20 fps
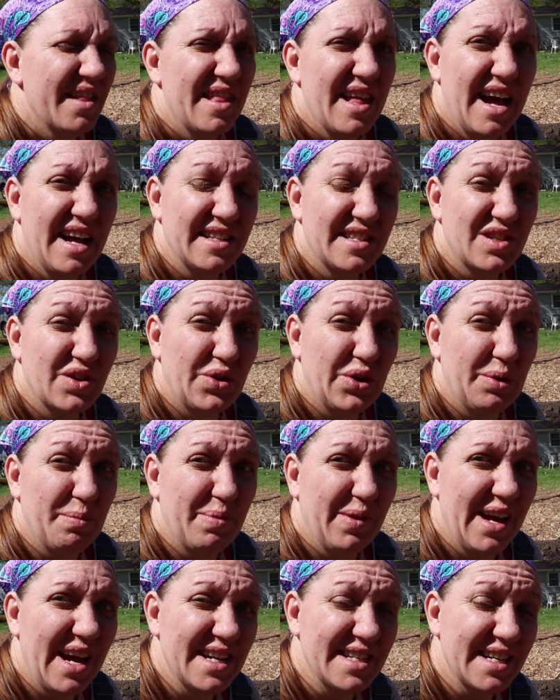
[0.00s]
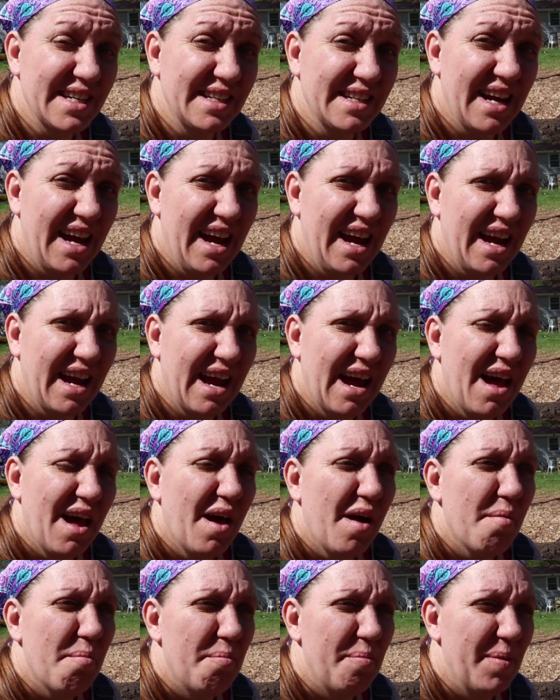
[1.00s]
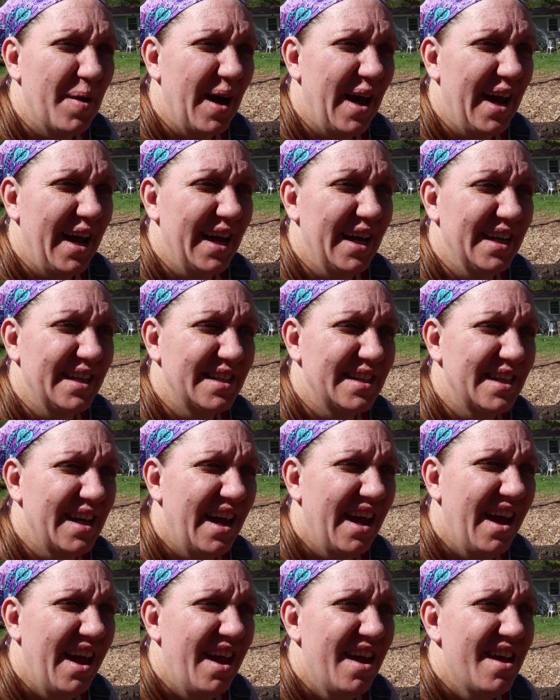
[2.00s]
That's a good planting day, but